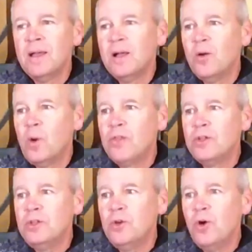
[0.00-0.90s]
whether
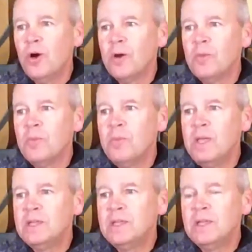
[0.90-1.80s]
you're
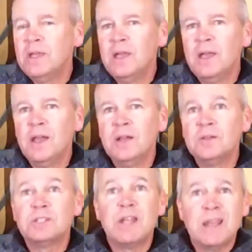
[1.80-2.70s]
making it
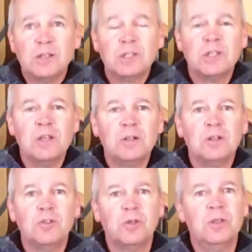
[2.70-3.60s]
stainless steel or
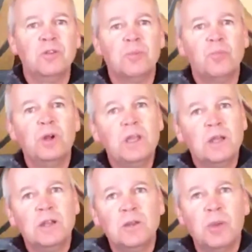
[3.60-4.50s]
you're putting it into
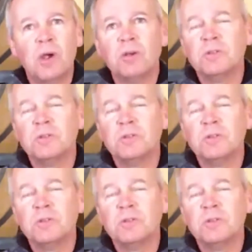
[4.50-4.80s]
barrels.